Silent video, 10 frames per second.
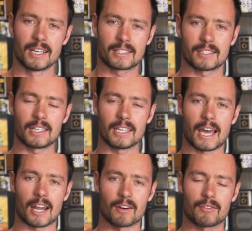city,
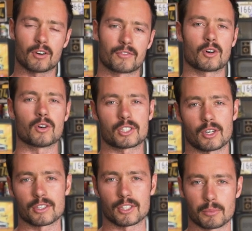and I've of course
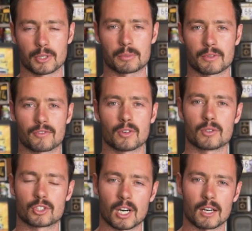gone to the Brisbane
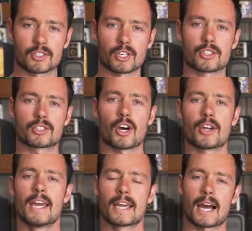four-wheel drive show. So
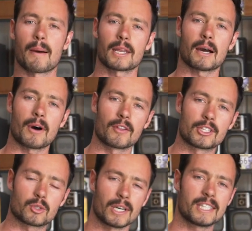coming up on
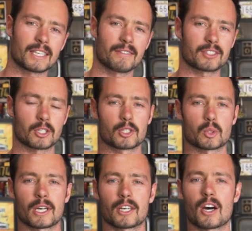the twenty-seventh and the
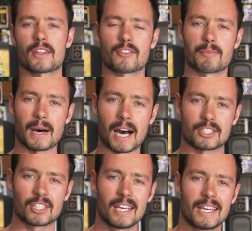twenty-ninth of
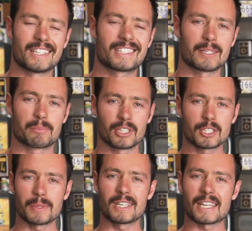March is the
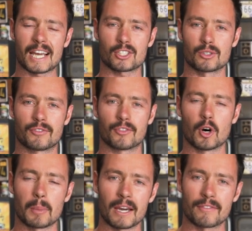Brisbane National
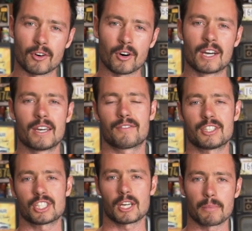four by four
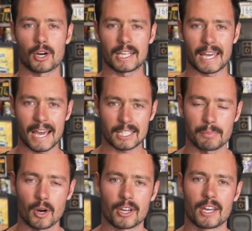Fishing and Boating
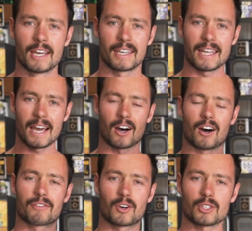Expo. Now,
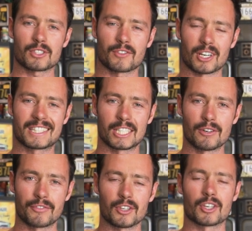of course, I've got a
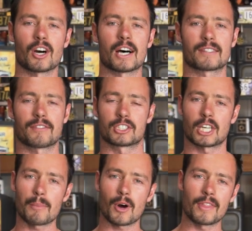deal for you guys. If you
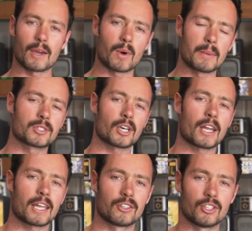jump on their
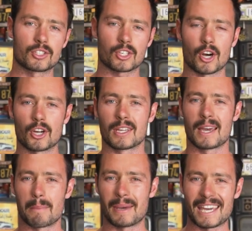website and use code
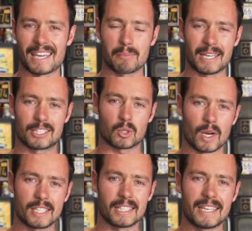B N B
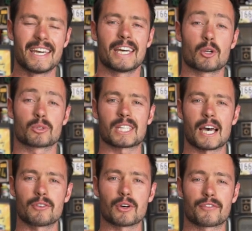twenty, it'll
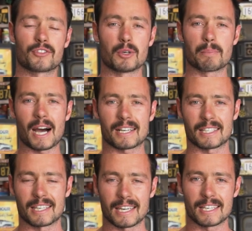save you a few bucks
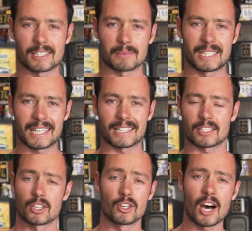and get you some tickets
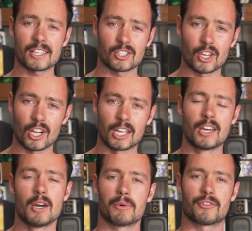tickets nice and
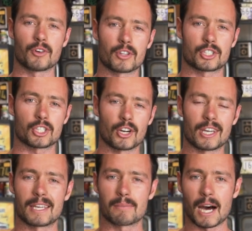early before the show
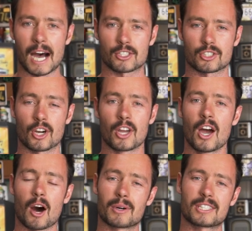in March. So I
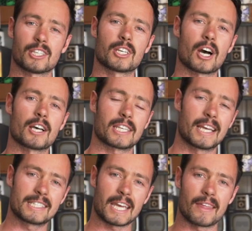want to see you guys
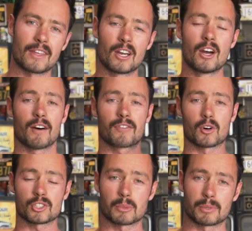head down there. Of
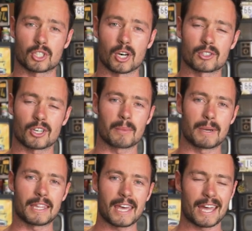course, the Patrol's going to
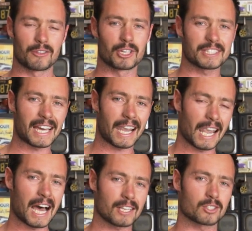be there, and there is that
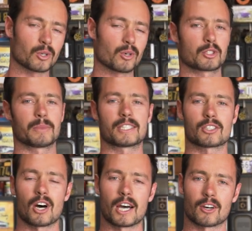last door to be
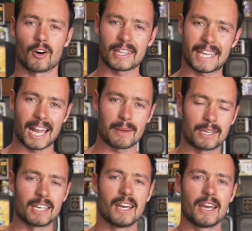signed on the
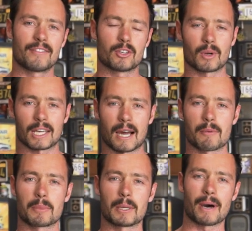canopy if you want to come
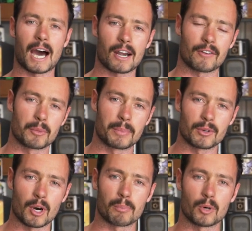and be part of the
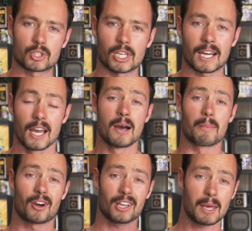Built Not Bought truck.
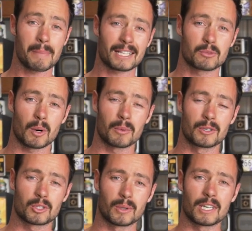But I'm going to get back to what we
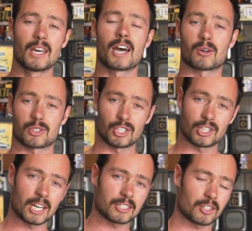were doing, and I'll see you
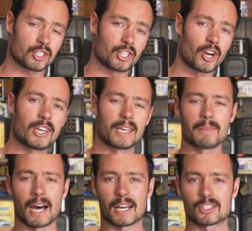guys at the show in
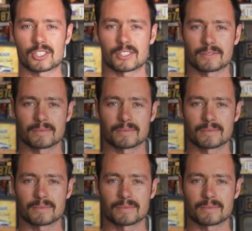March.